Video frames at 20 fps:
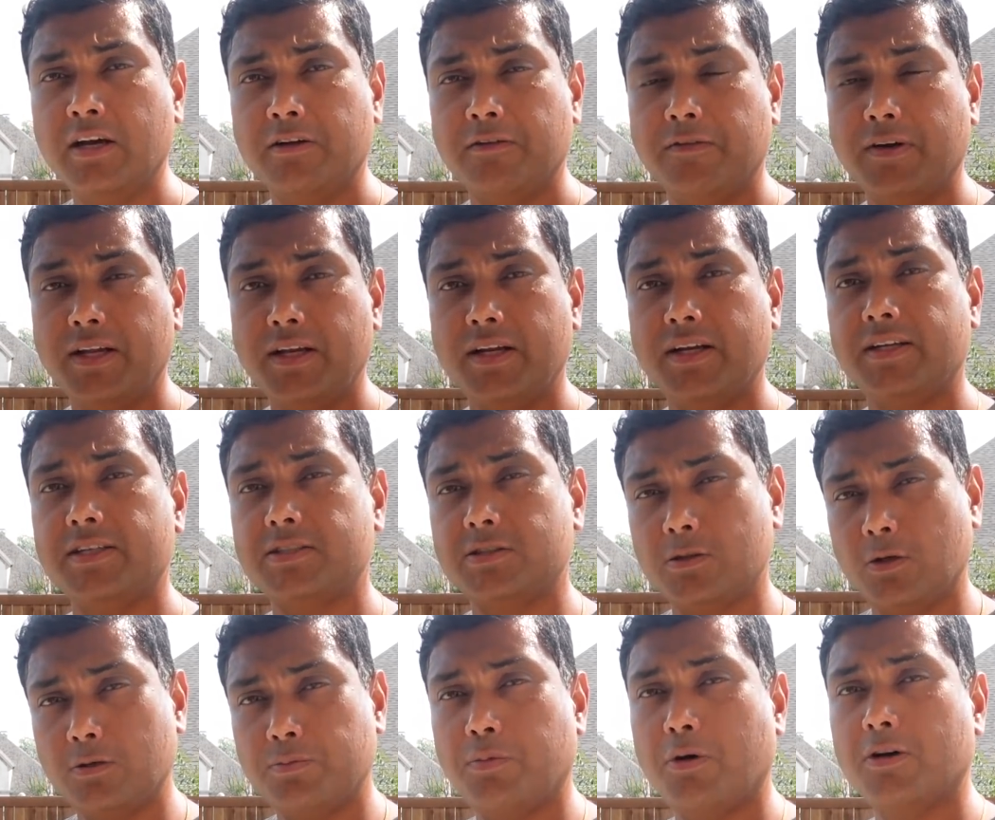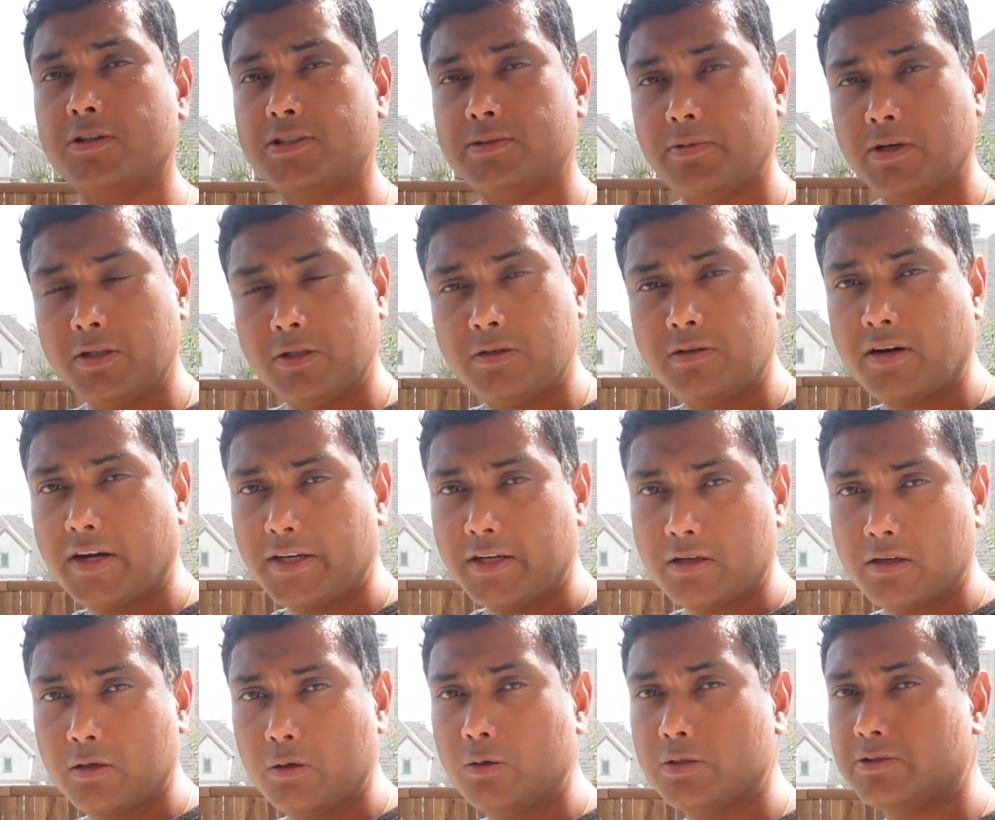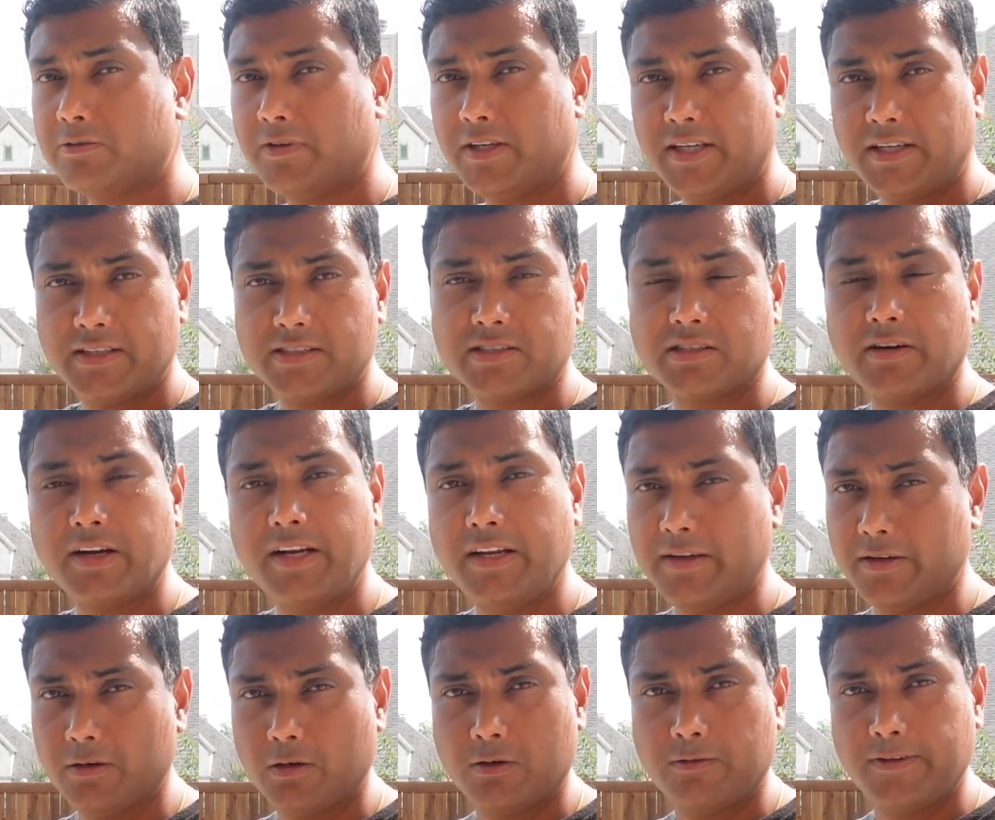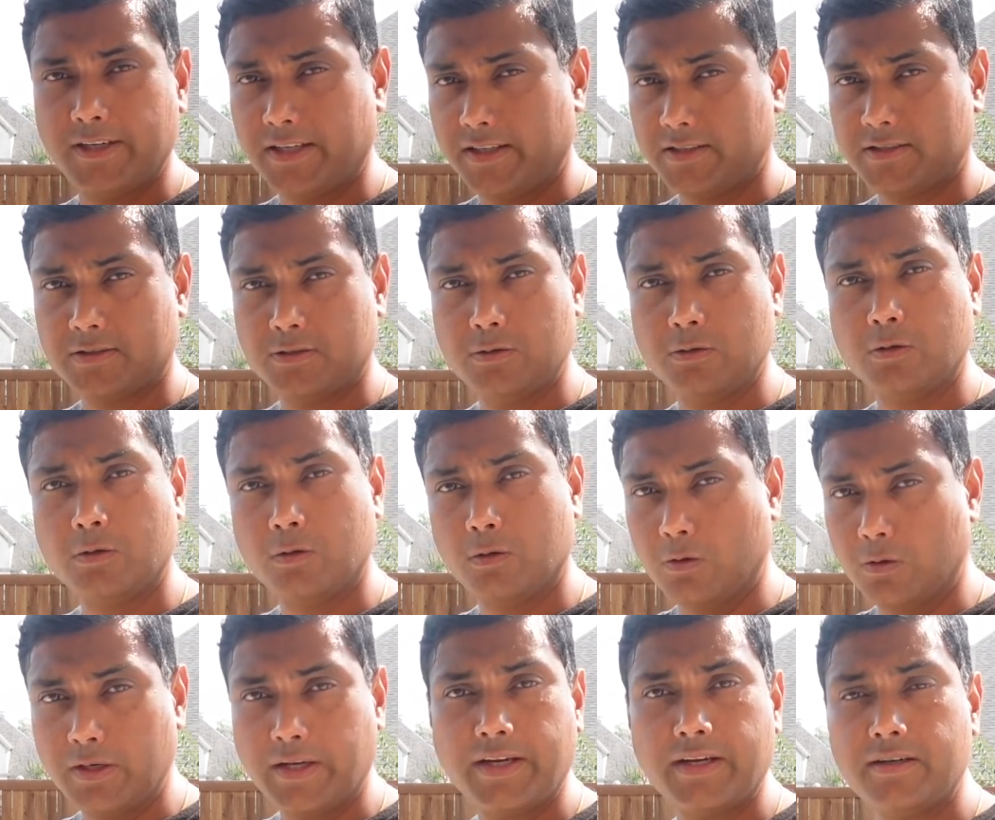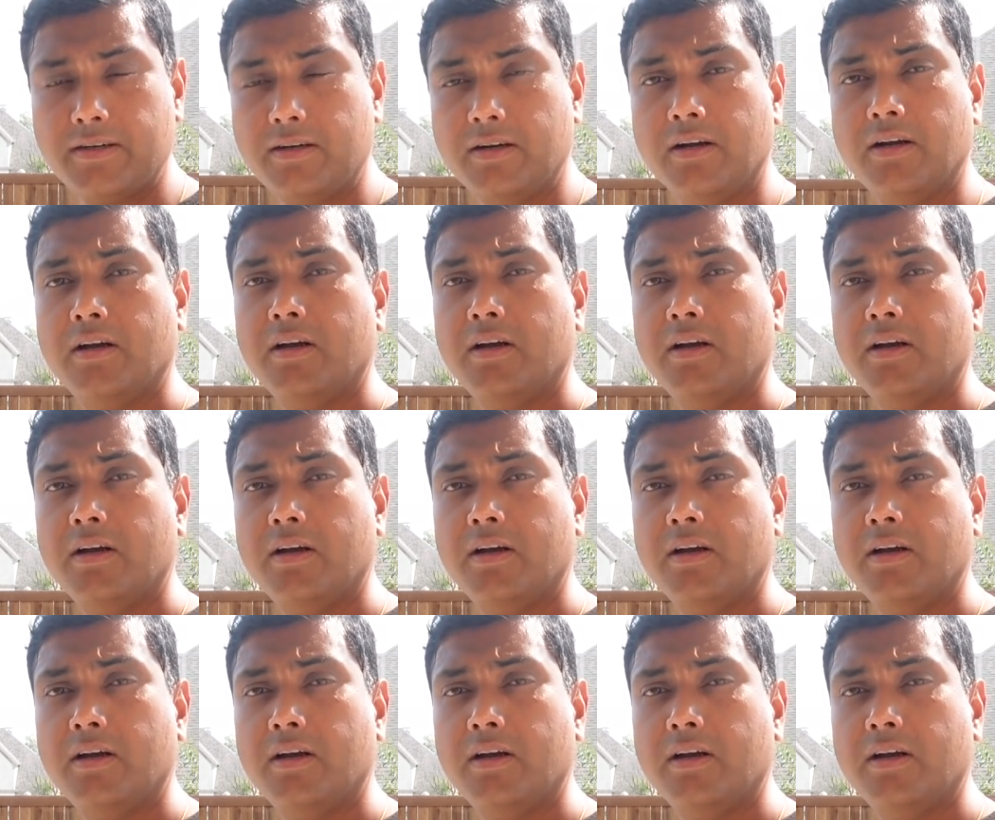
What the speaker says: when it is not possible to dry your clothes, when it is raining or when it is too cold here